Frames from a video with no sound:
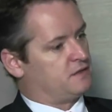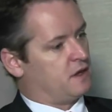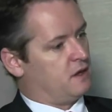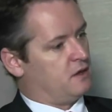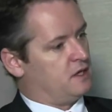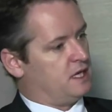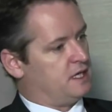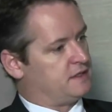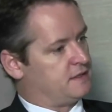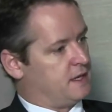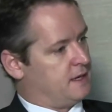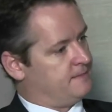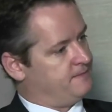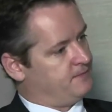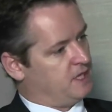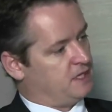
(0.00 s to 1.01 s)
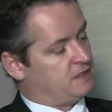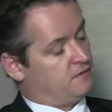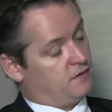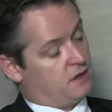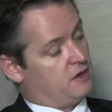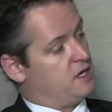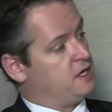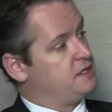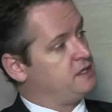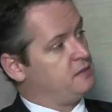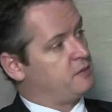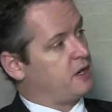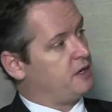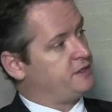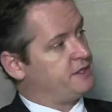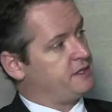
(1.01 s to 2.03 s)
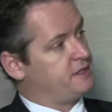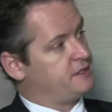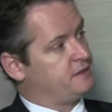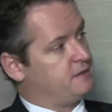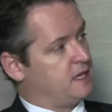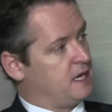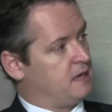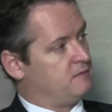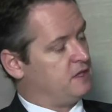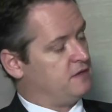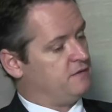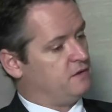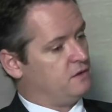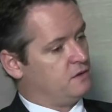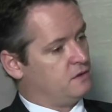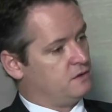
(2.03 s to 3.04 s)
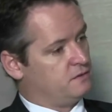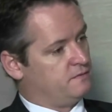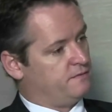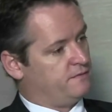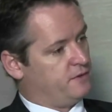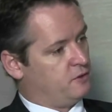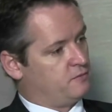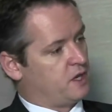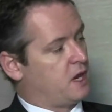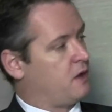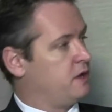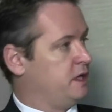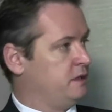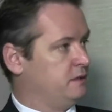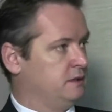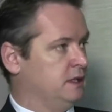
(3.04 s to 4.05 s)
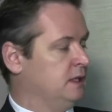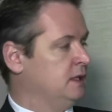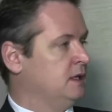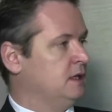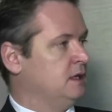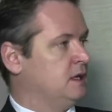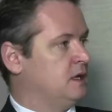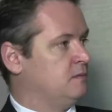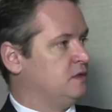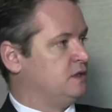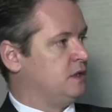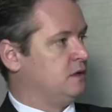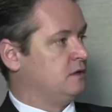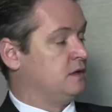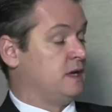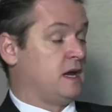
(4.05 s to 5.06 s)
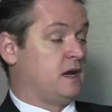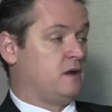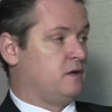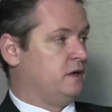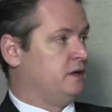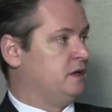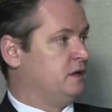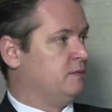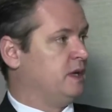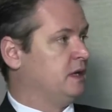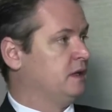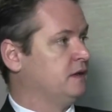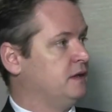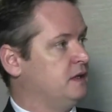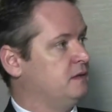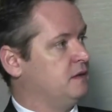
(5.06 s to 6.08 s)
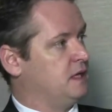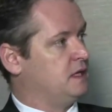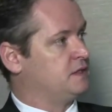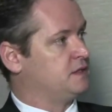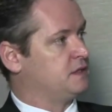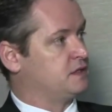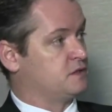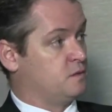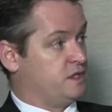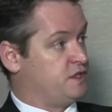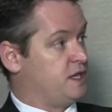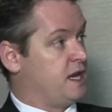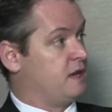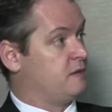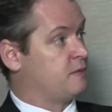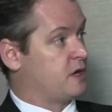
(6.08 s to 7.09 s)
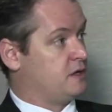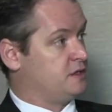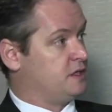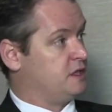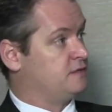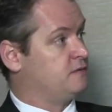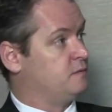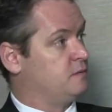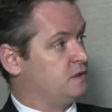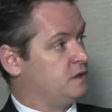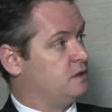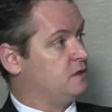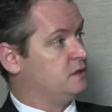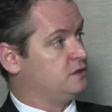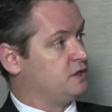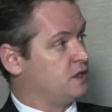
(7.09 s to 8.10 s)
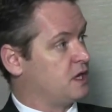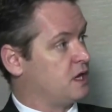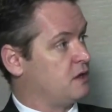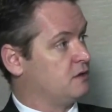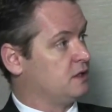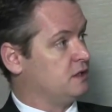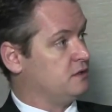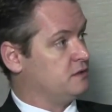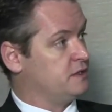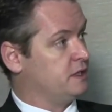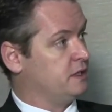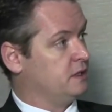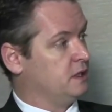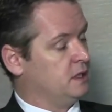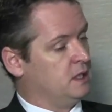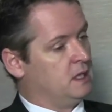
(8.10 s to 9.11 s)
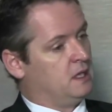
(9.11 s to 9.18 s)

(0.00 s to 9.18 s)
So it's a very easy process. If you're film coating material today, or indeed pelleting, then it's a switch out process for materials you're currently using.